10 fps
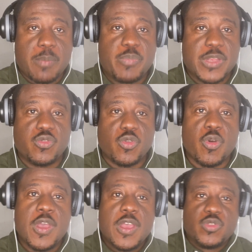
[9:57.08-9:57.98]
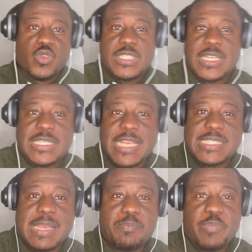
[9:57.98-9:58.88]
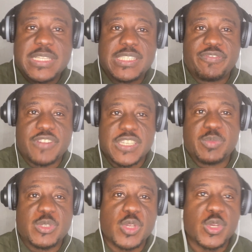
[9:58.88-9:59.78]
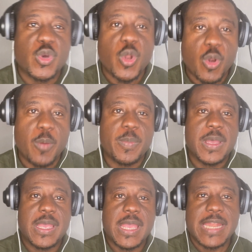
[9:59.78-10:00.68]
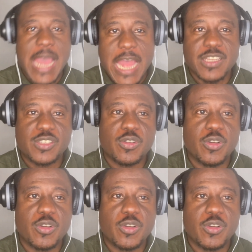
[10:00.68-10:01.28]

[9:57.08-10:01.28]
a bit low. Do you think there's a big difference between Klopp and Arne